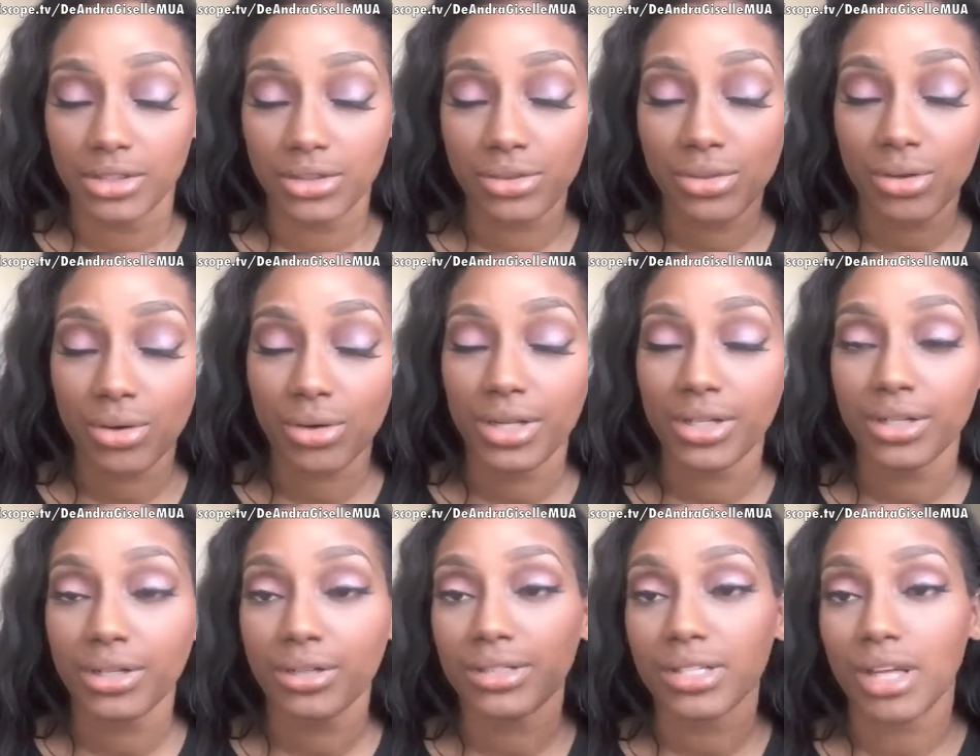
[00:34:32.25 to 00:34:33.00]

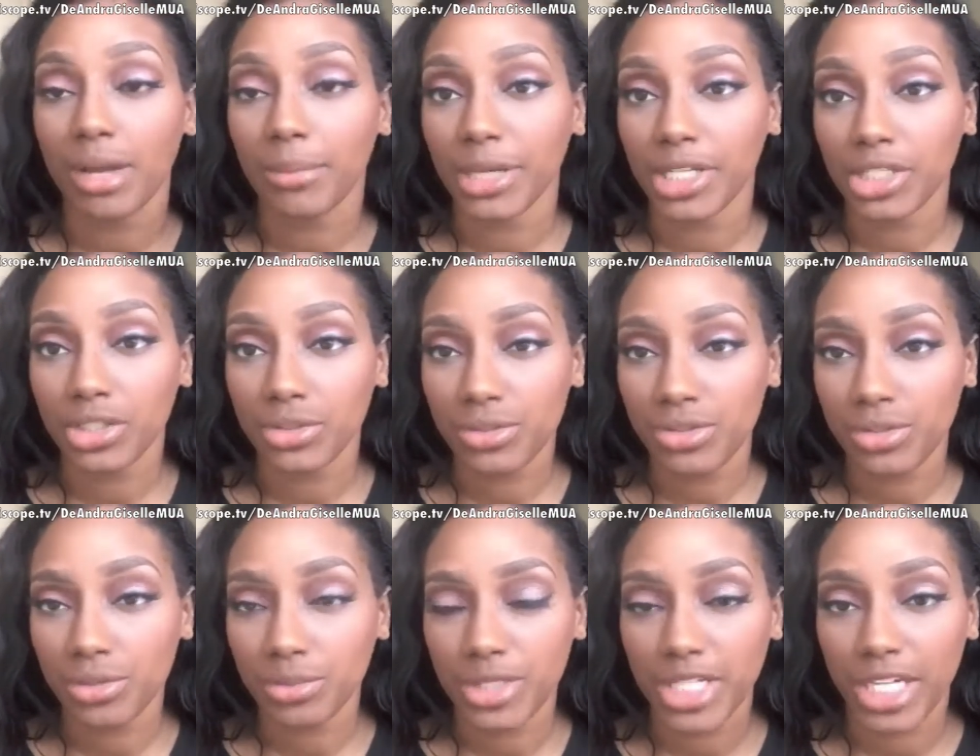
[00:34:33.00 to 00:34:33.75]
tutorials on my
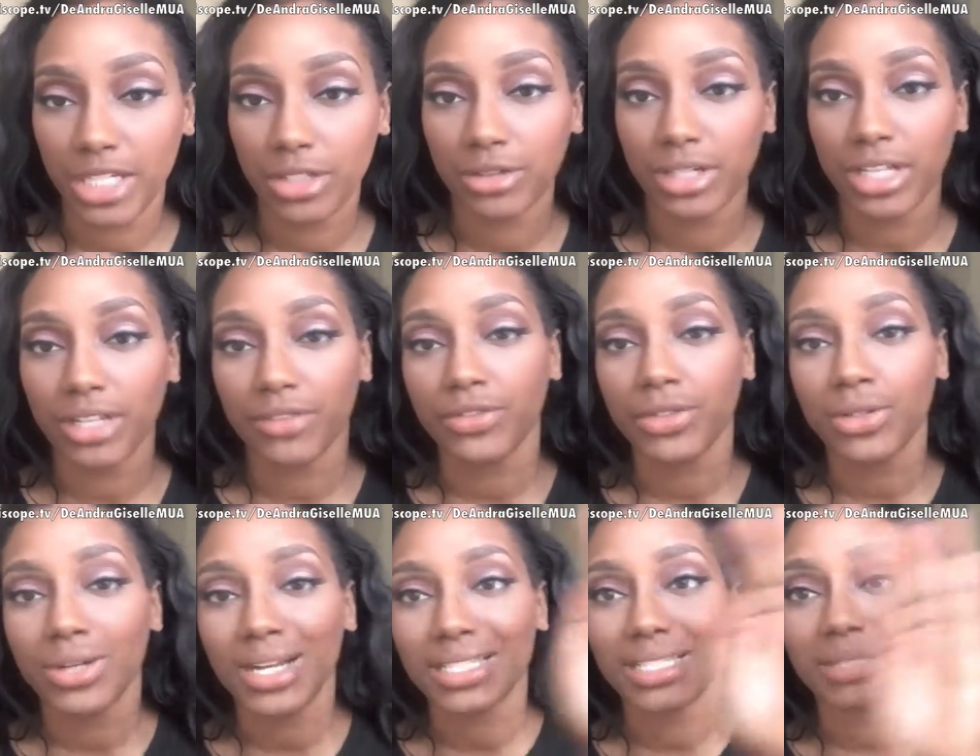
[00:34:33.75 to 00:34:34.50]
YouTube channel. If
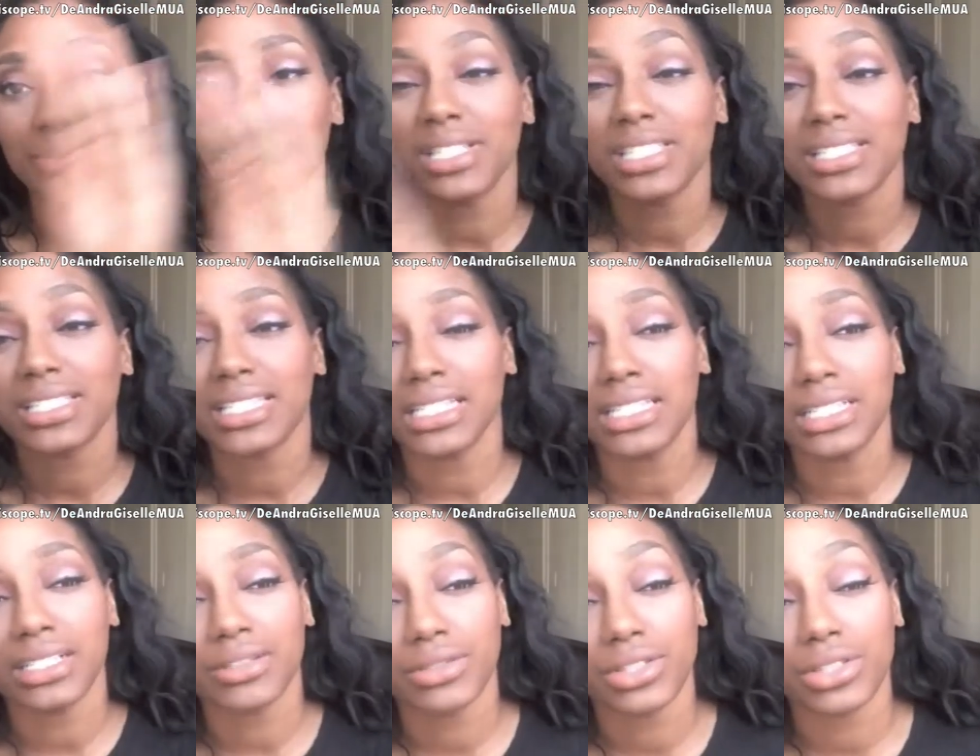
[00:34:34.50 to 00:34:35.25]
you guys missed
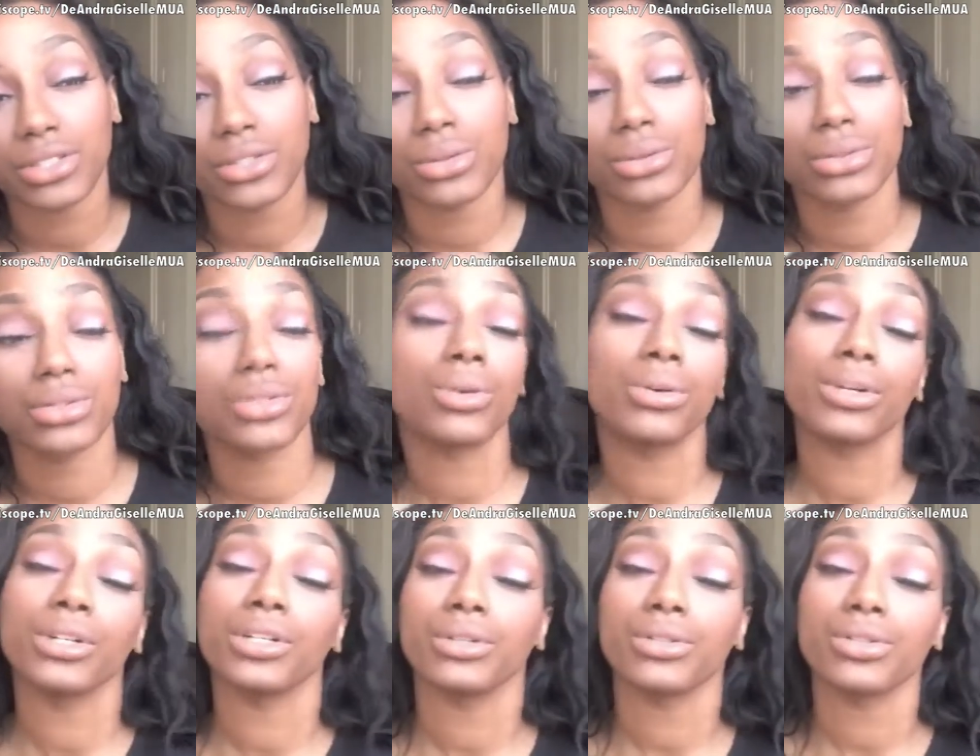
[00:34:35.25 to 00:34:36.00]
any of the
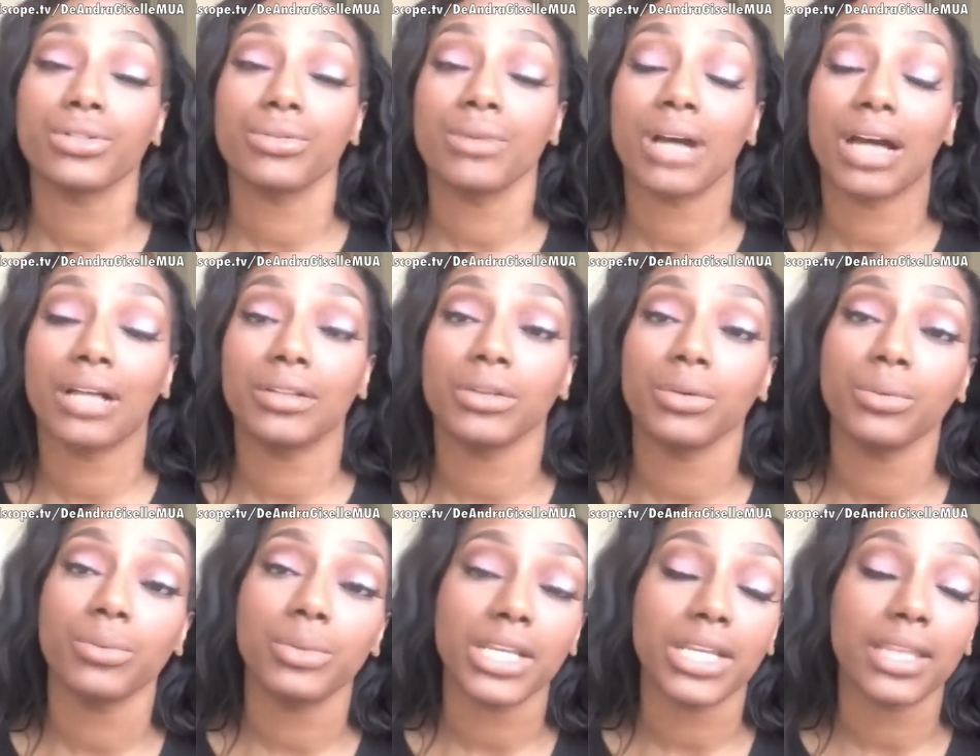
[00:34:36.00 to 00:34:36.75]
tutorials throughout
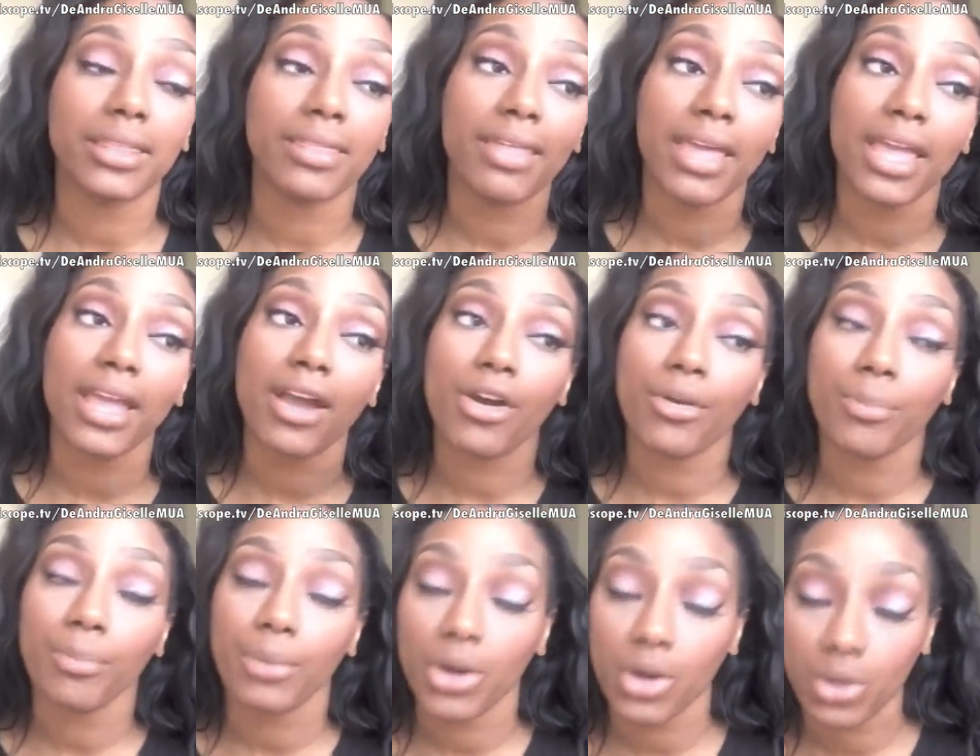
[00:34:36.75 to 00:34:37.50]
the week, they
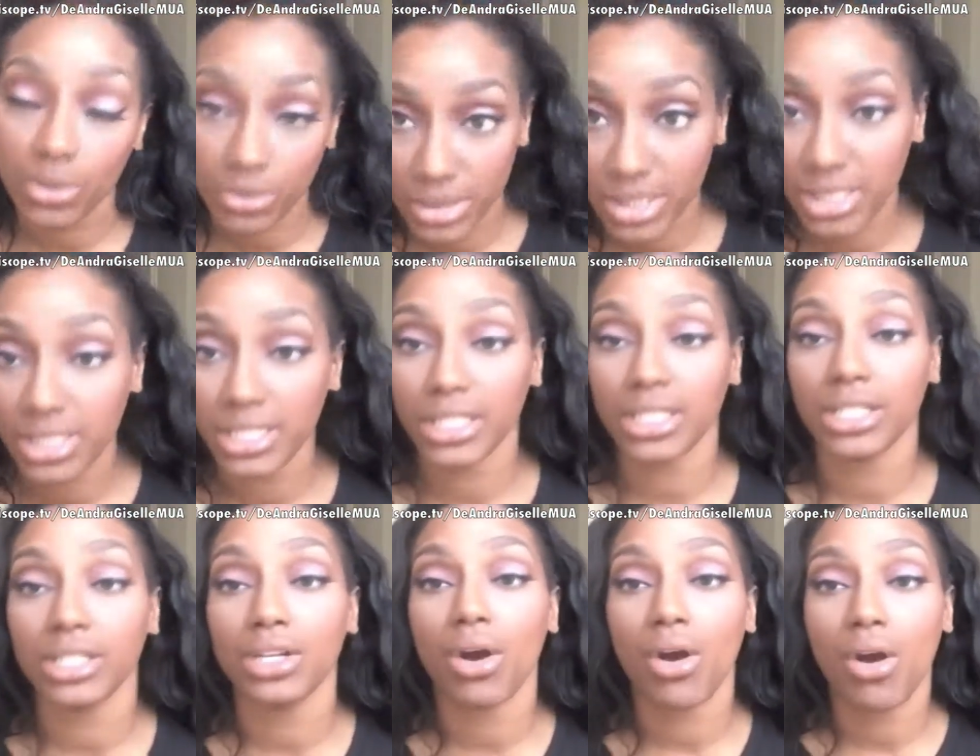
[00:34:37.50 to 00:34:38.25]
are
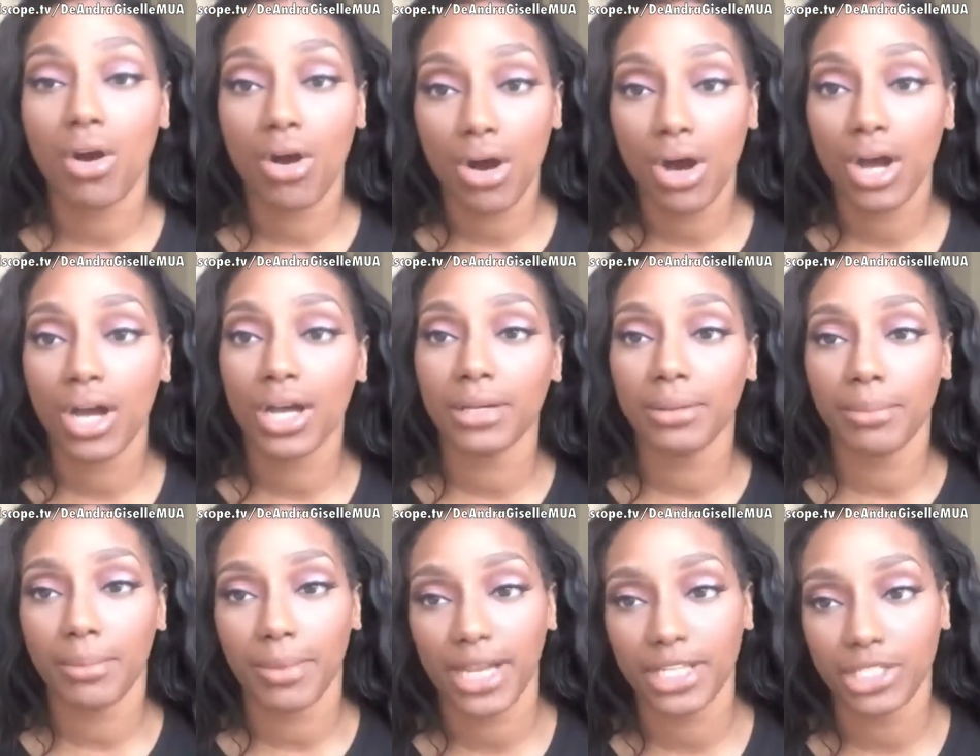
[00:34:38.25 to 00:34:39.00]
posted
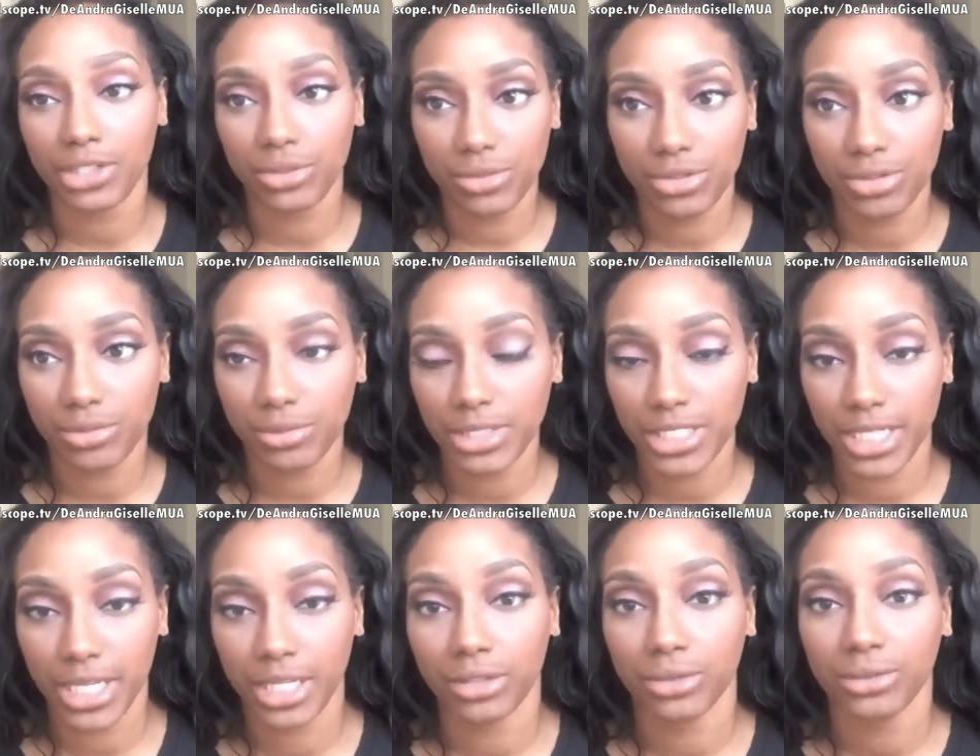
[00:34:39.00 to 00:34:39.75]
on my YouTube
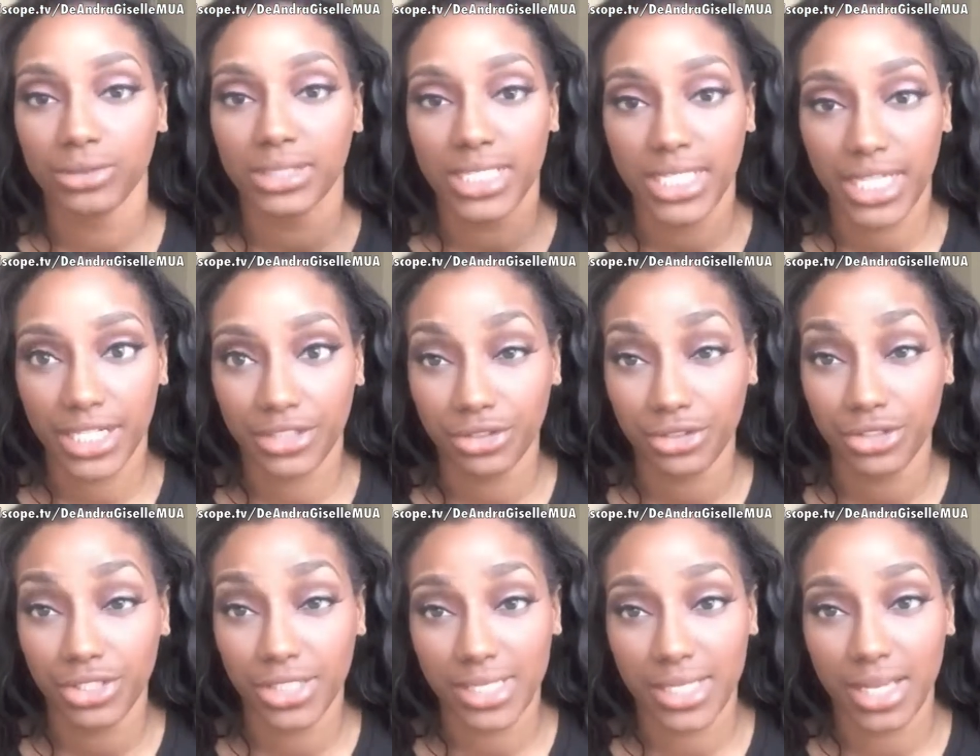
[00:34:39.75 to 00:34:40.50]
channel,
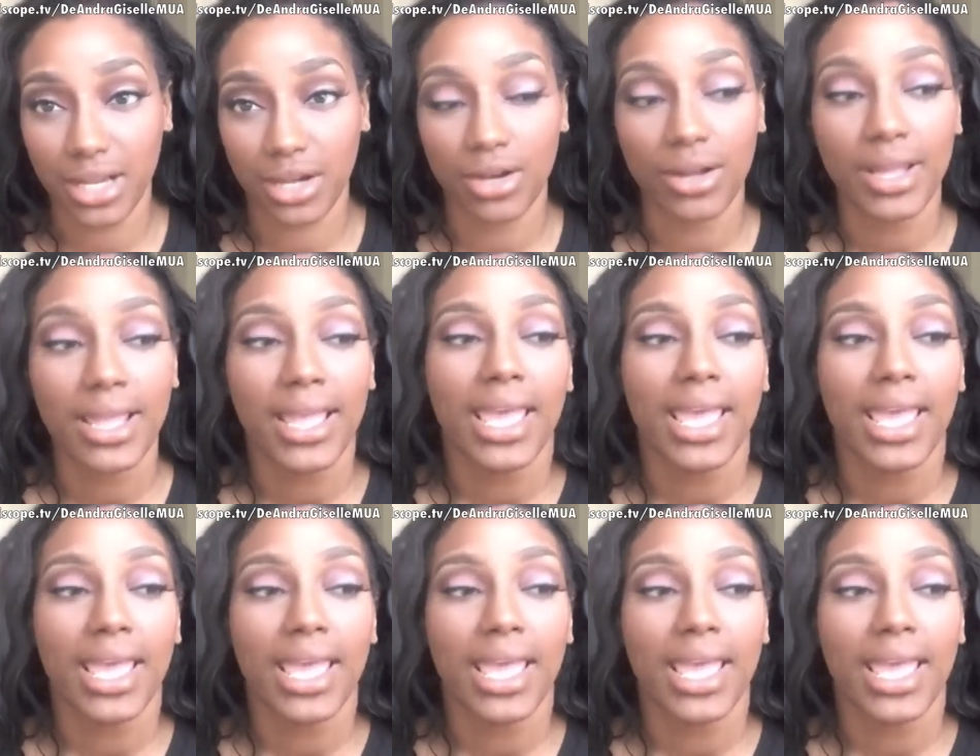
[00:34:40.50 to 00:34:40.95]
DeAndra Giselle.